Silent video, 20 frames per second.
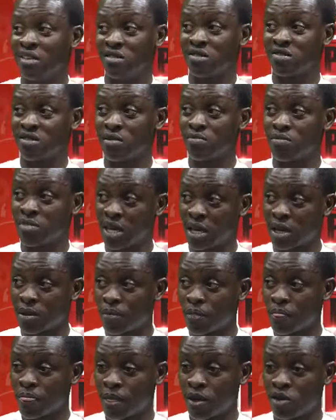the same thing.
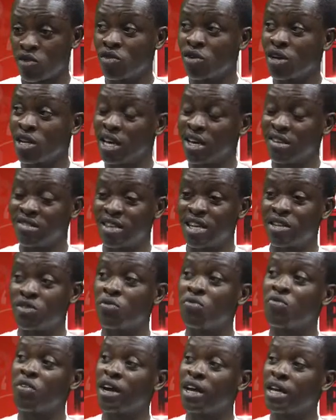You realize that you
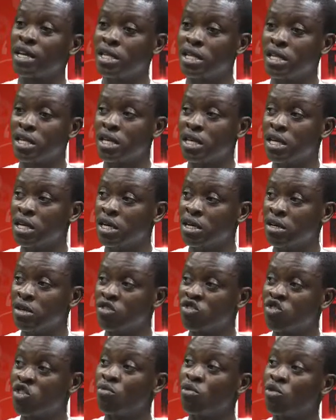find
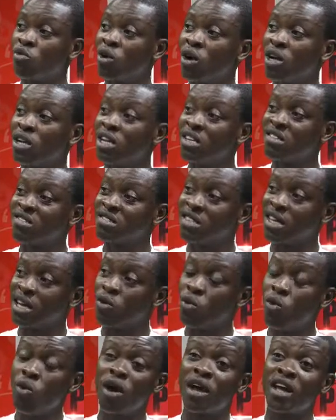some Rwandans there
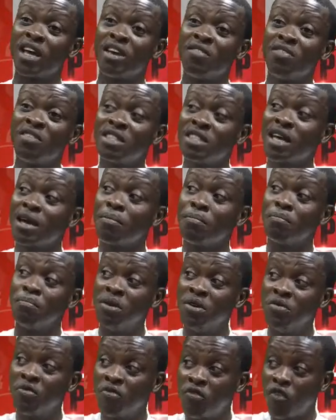who were even there
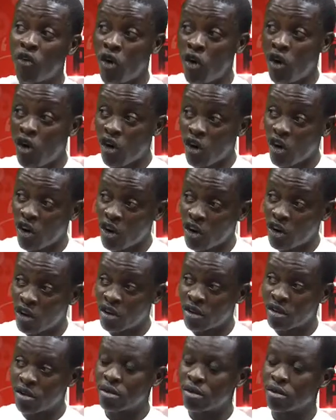before
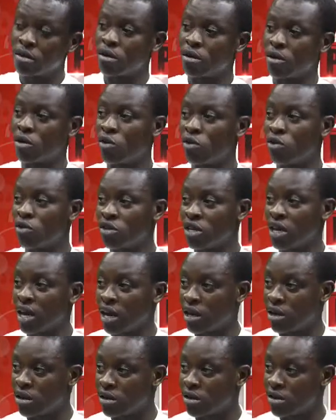
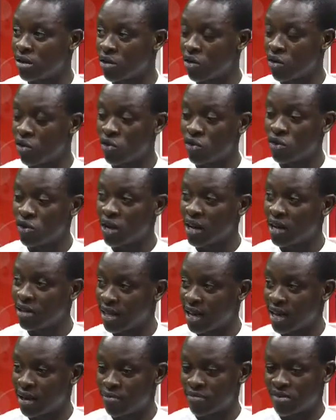colonial
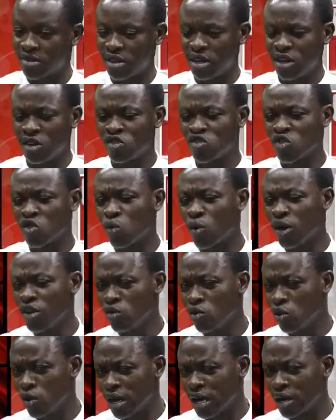times. So when you
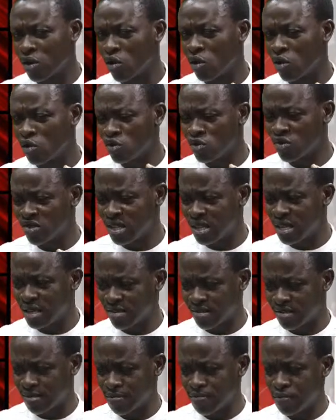look at all those
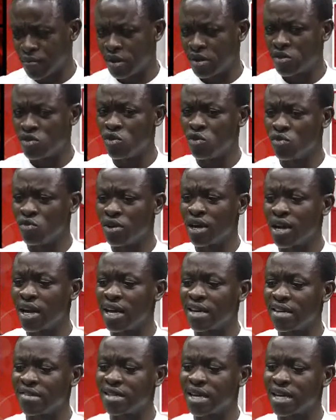things, you
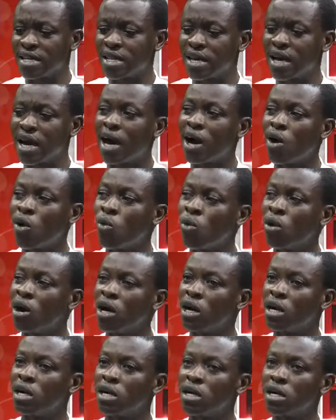realize that
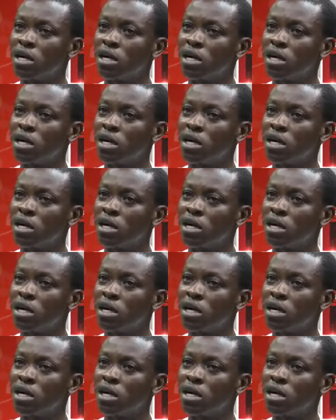our